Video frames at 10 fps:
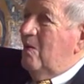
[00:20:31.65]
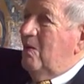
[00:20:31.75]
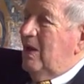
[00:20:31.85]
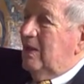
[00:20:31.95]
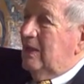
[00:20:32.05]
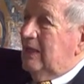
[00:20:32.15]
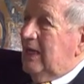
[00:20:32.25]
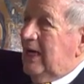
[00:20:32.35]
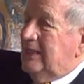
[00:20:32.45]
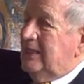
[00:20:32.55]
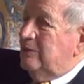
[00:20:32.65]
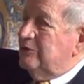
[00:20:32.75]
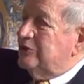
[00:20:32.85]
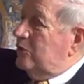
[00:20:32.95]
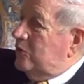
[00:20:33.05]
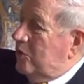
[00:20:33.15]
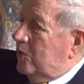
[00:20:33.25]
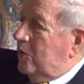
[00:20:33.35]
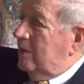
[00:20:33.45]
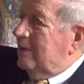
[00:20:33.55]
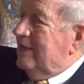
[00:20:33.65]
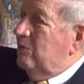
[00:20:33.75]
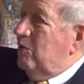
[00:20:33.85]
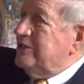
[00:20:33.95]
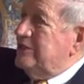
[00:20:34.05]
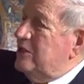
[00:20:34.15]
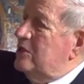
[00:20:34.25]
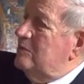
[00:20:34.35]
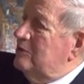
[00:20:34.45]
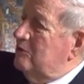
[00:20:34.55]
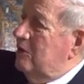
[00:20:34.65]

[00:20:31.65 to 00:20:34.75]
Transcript: Well, I think it was so core. It wasn't human